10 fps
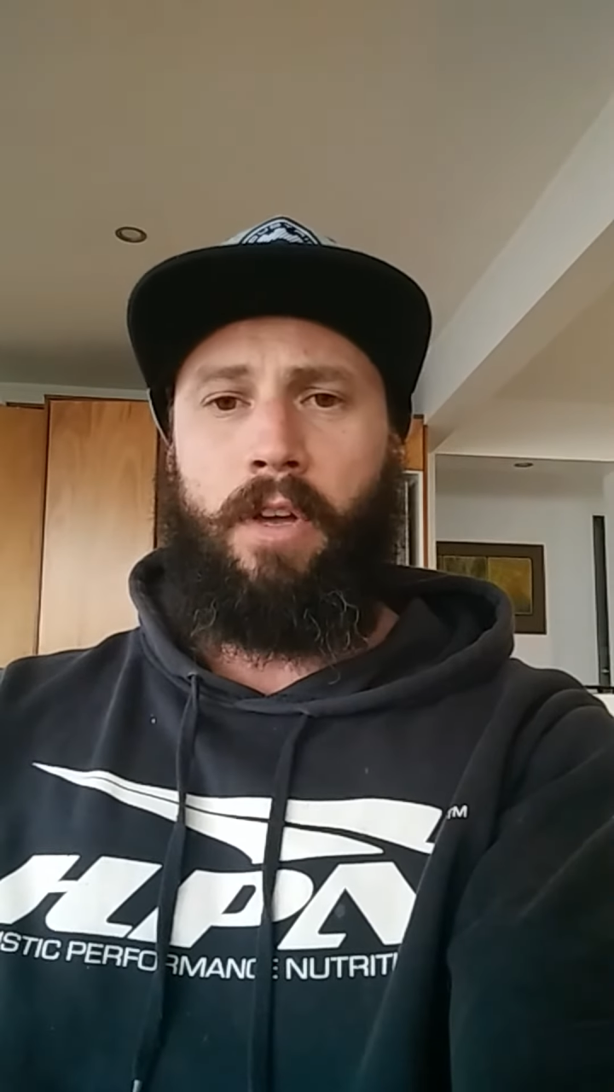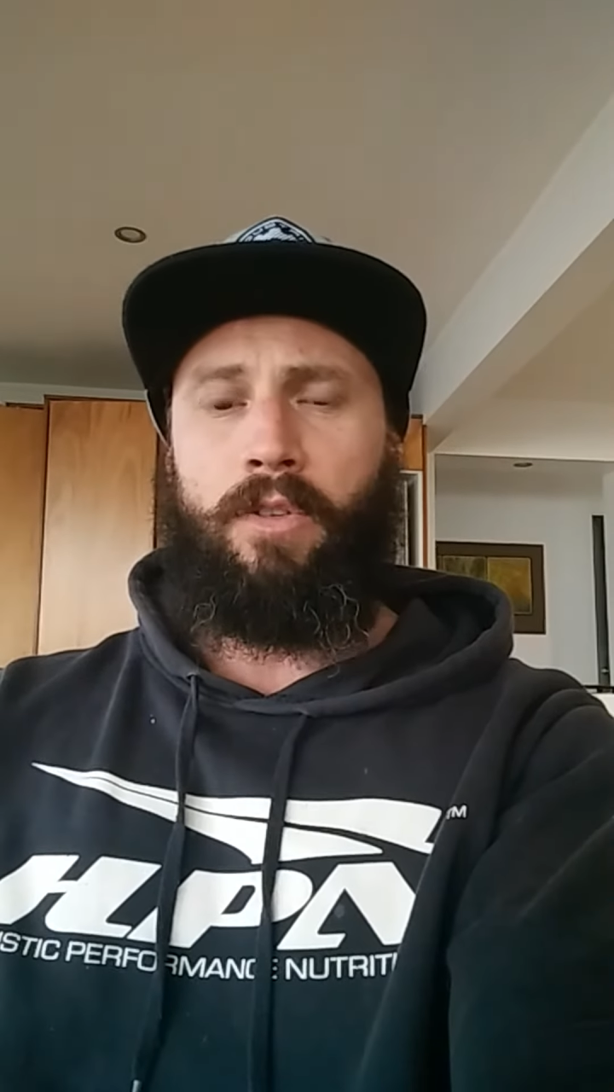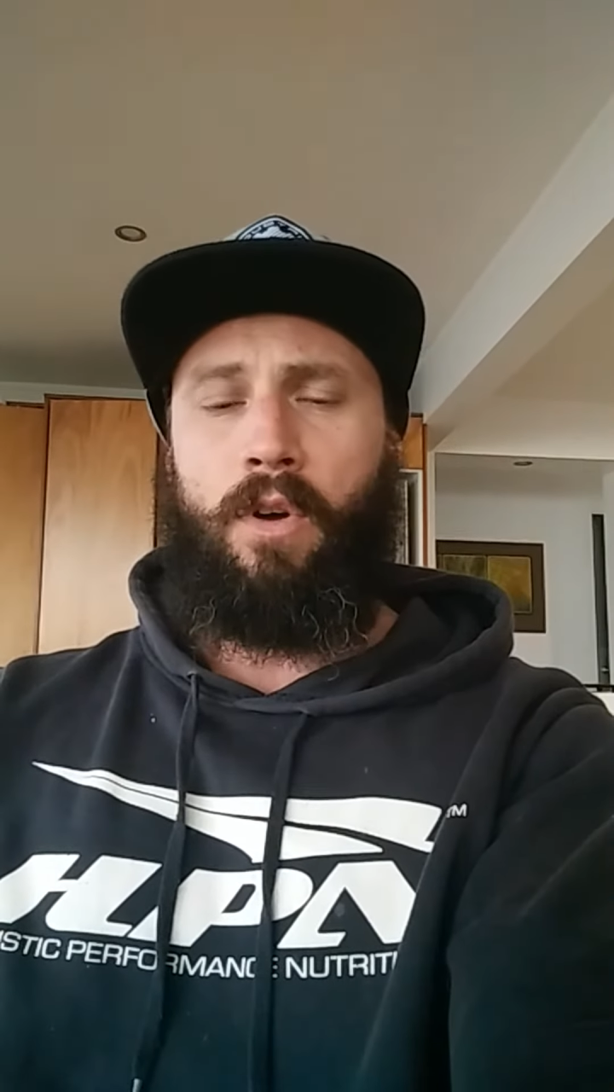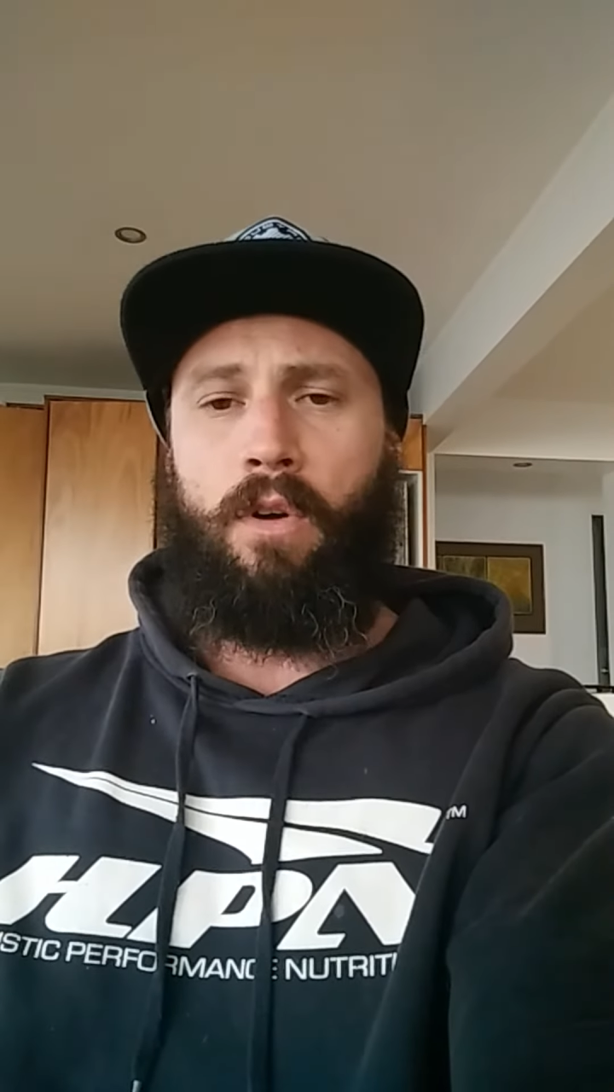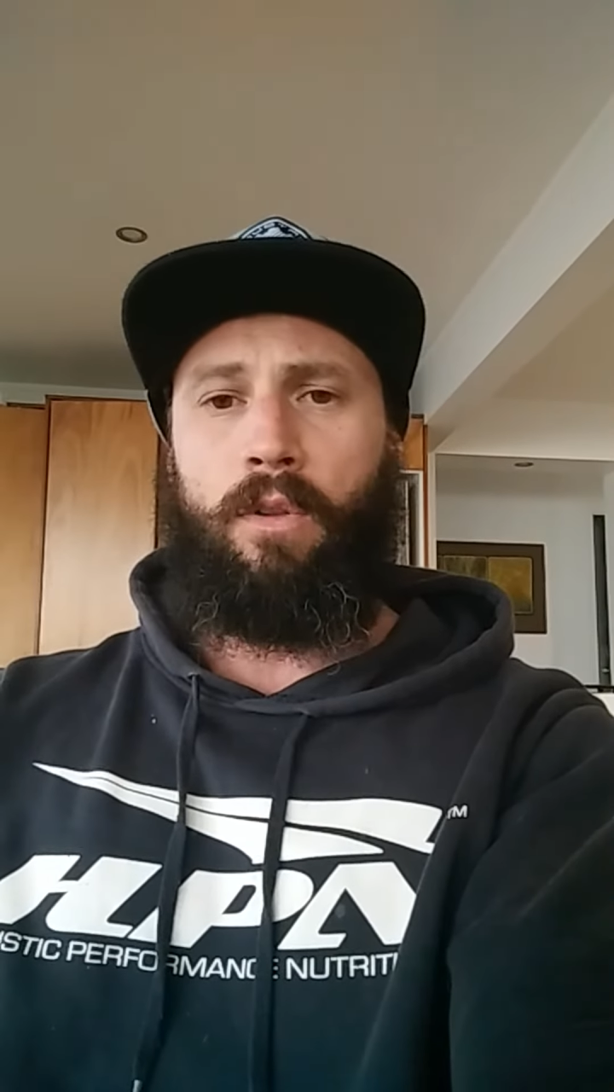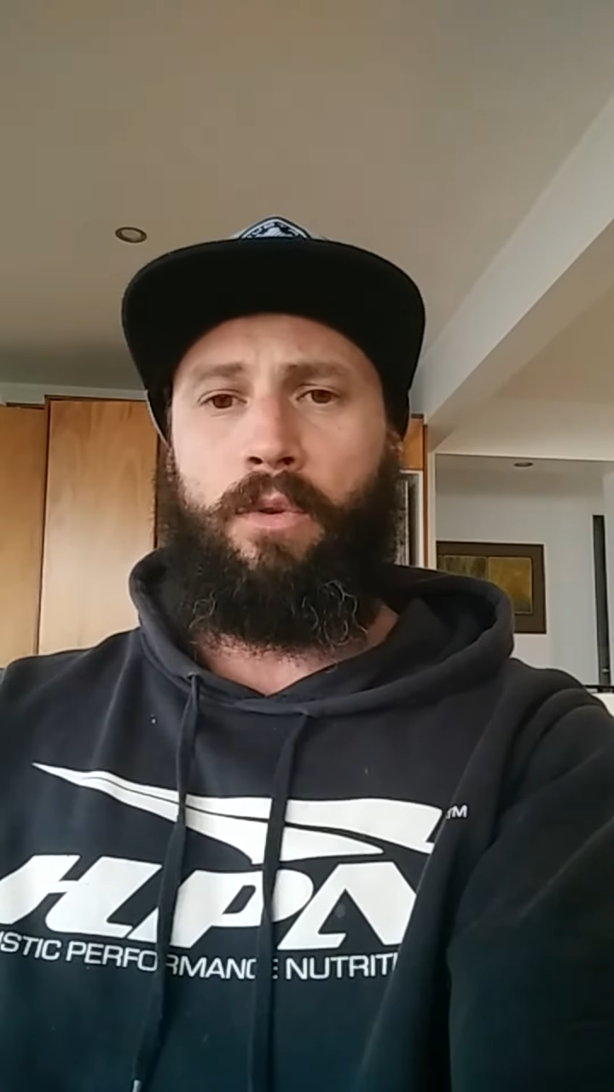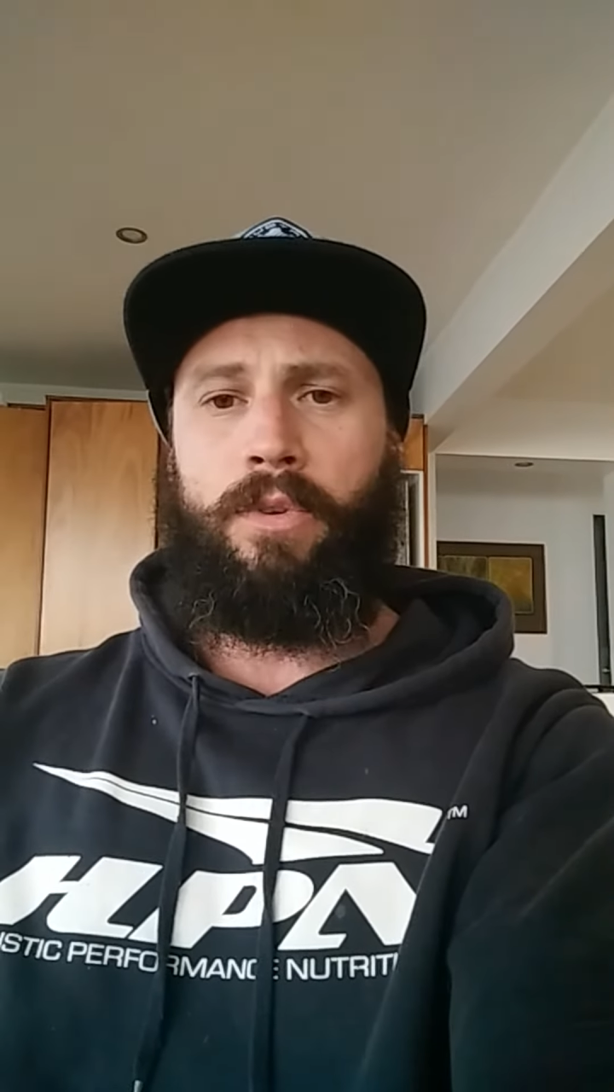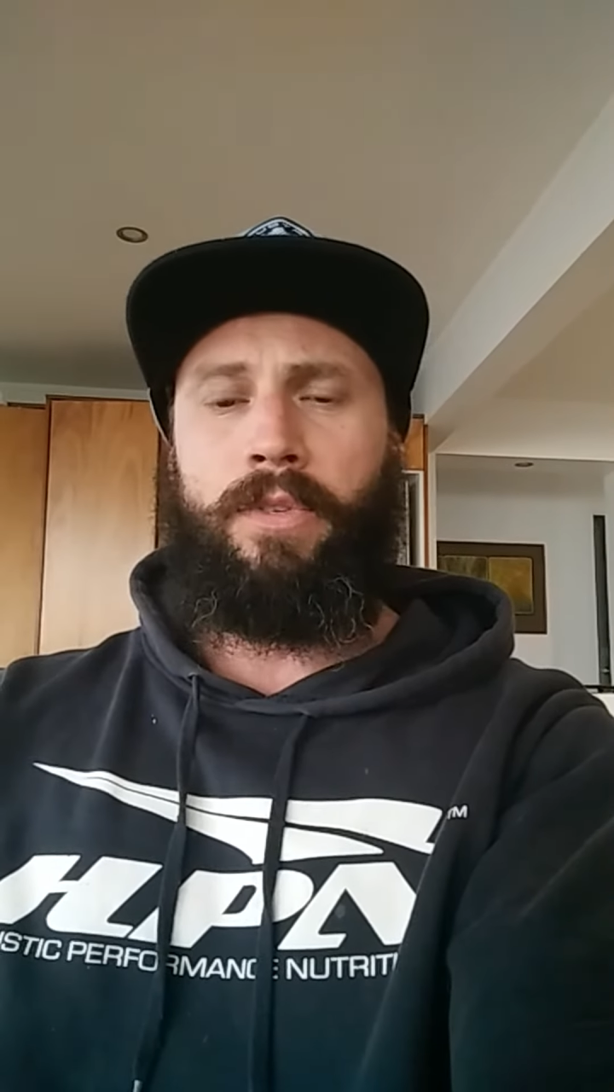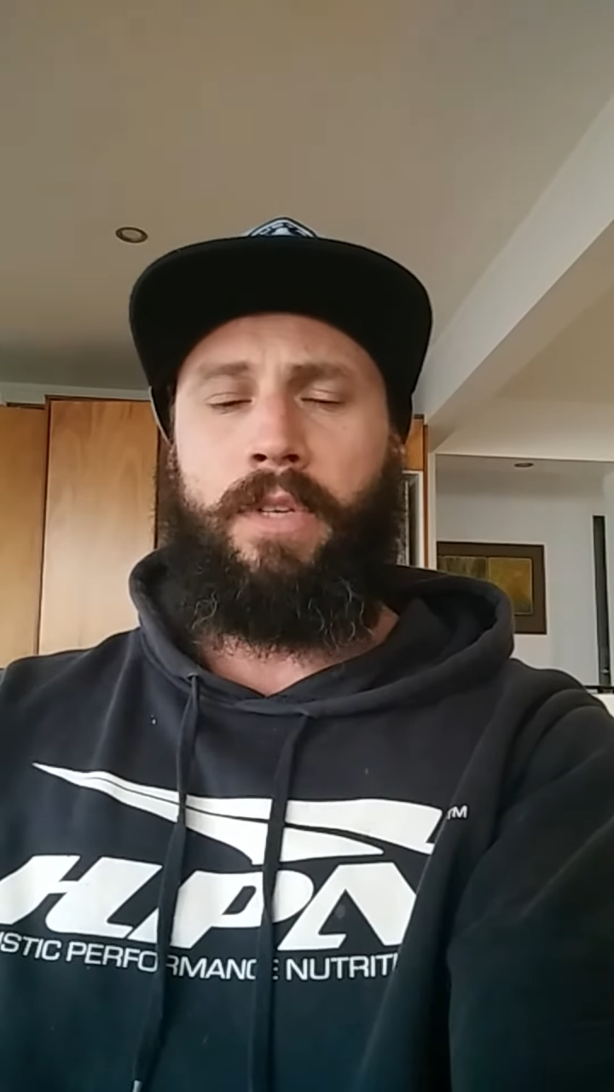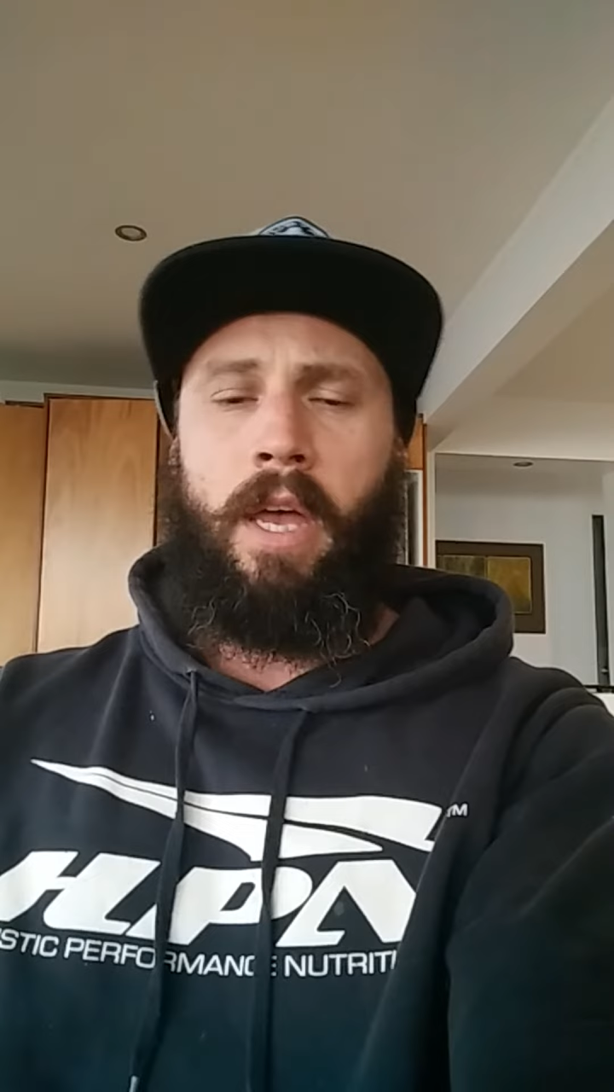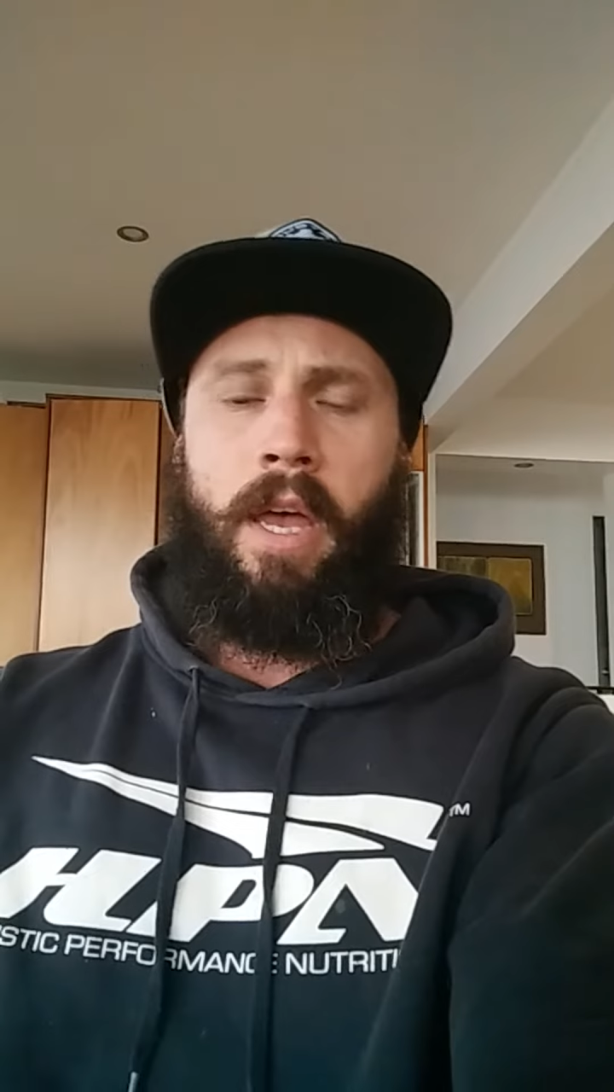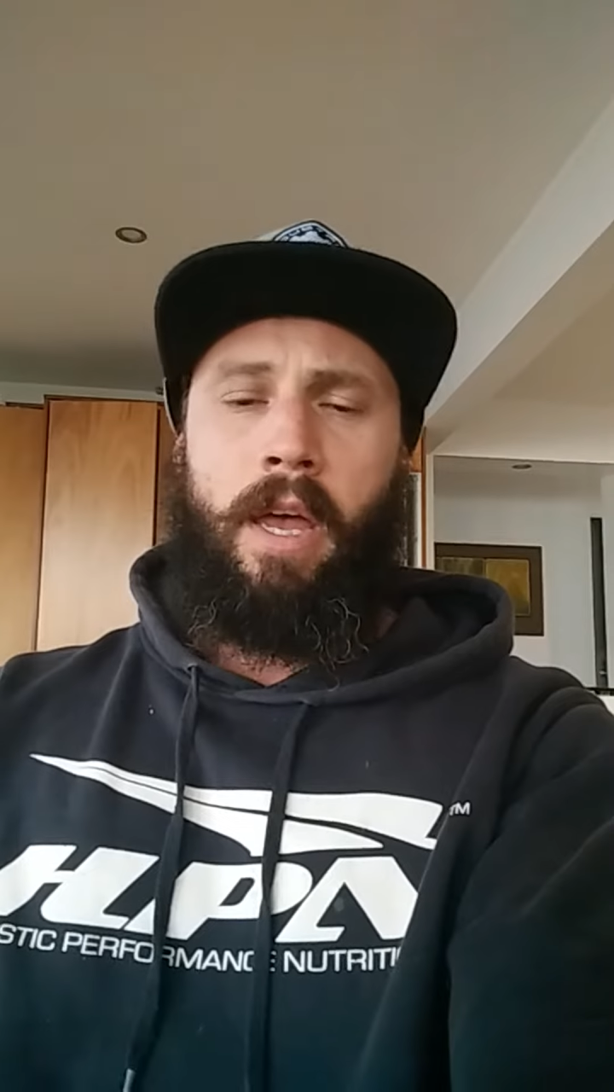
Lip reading: our dog laws.